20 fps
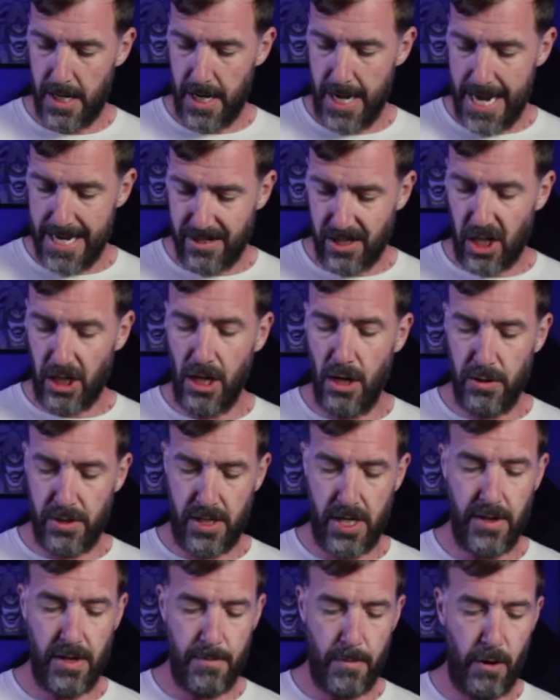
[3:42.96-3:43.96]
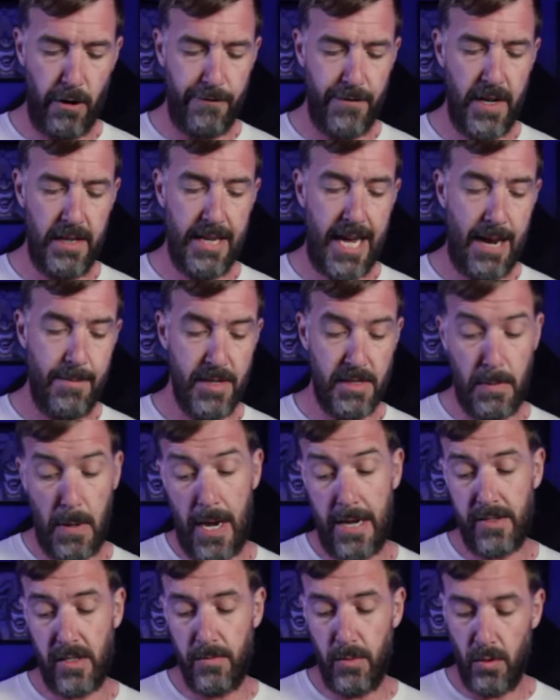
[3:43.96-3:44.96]
as close to the Murphy Lab as
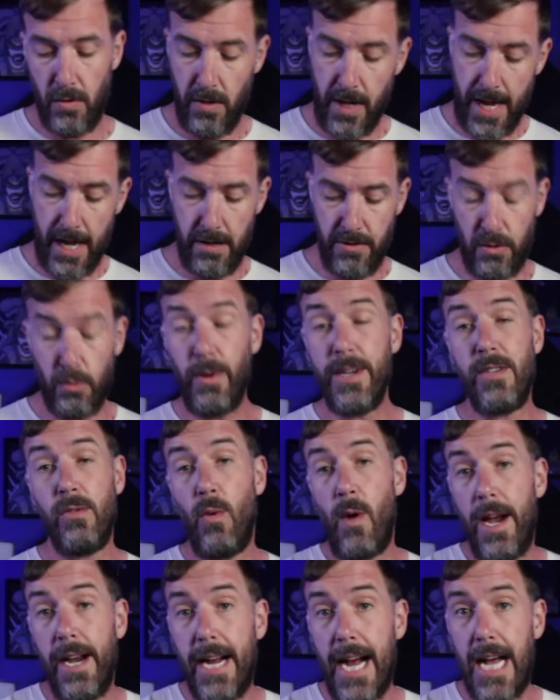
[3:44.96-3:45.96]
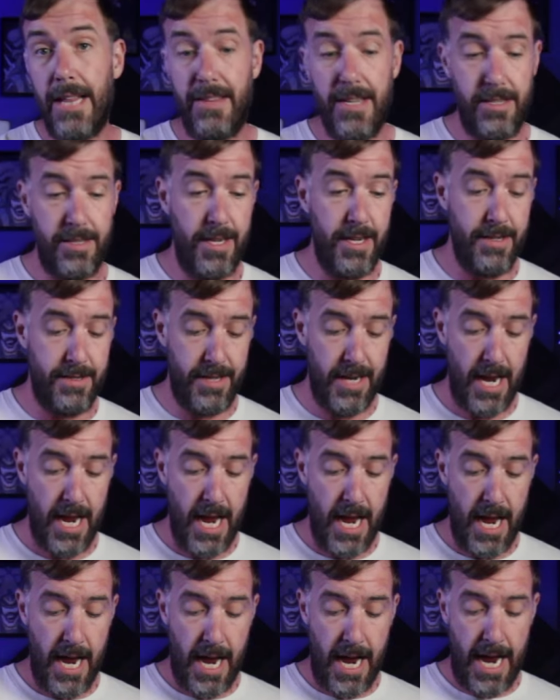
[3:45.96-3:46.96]
possible. And the reason why I got this is
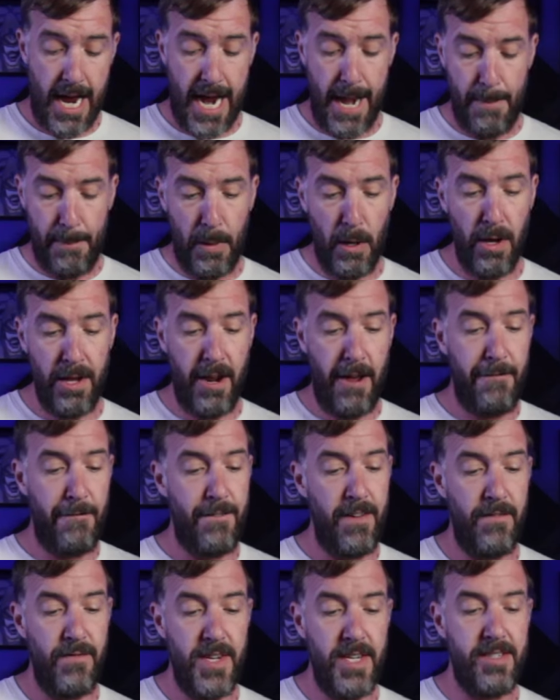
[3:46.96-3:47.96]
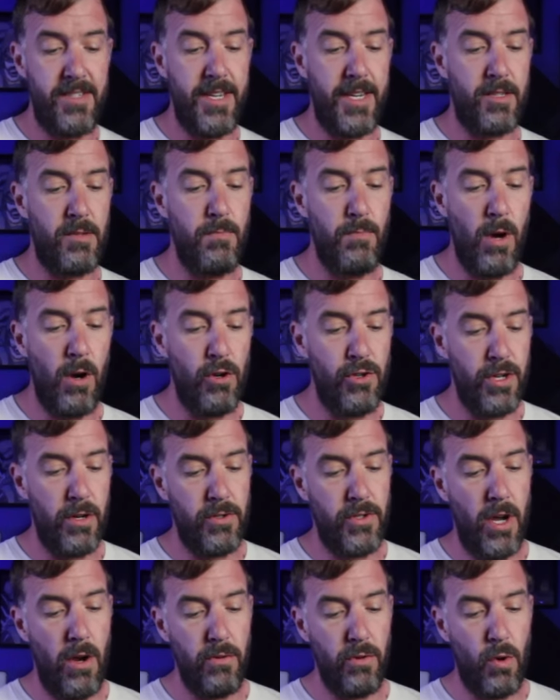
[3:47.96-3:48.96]
I put a 56
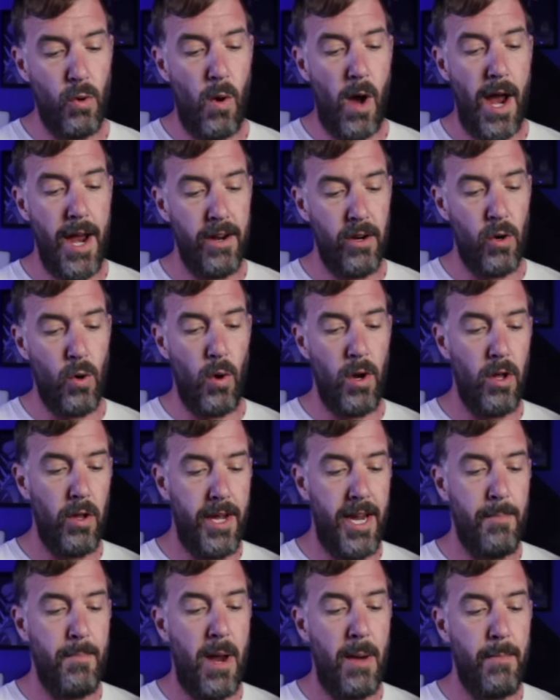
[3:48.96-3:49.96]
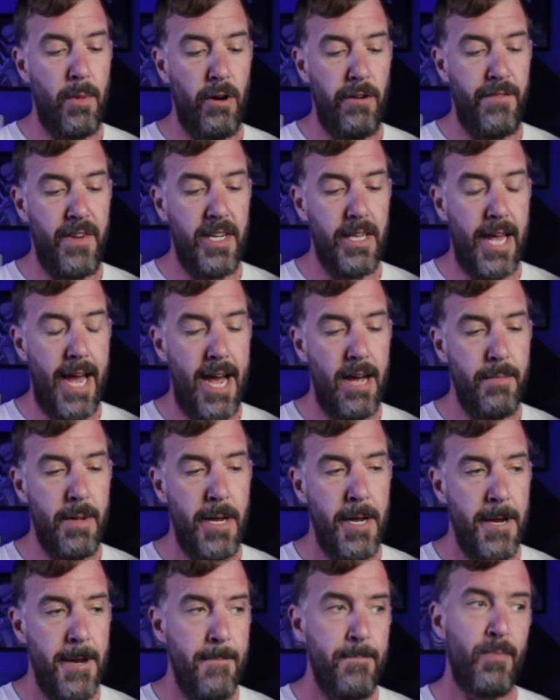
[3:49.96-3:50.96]
Mojotone Quiet Coil in my Murphy Lab.
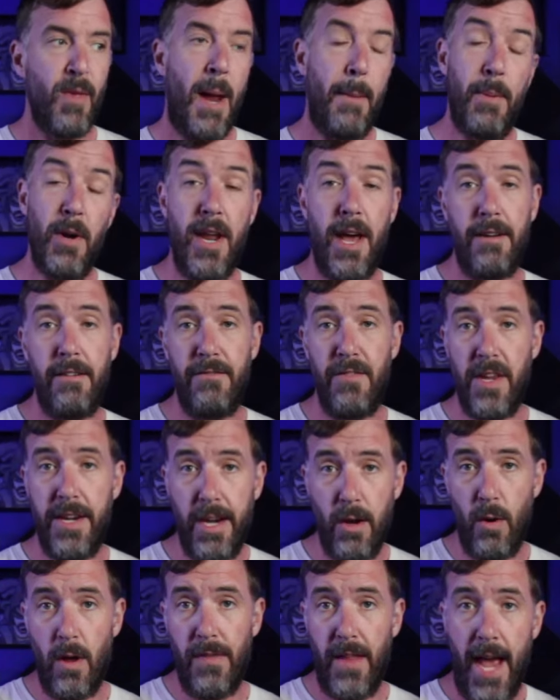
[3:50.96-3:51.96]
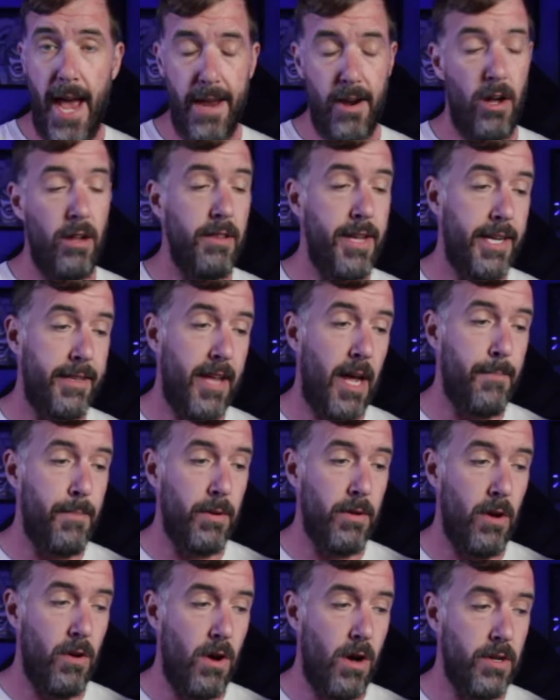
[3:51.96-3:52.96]
I put out a video on that. I'll link that
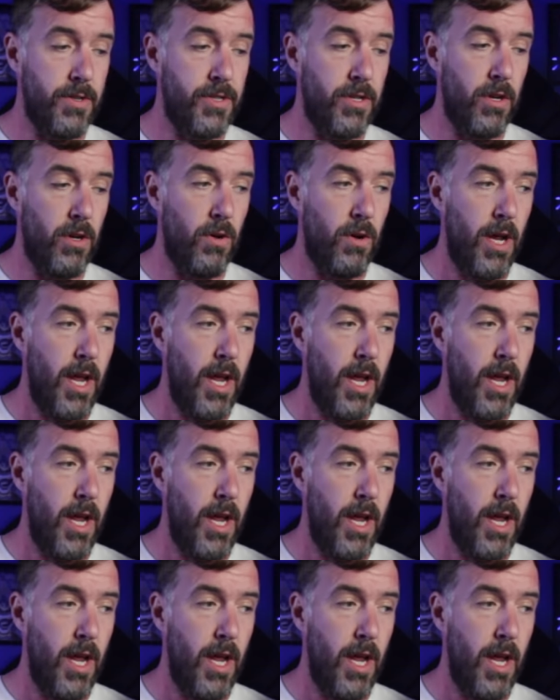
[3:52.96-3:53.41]
below also.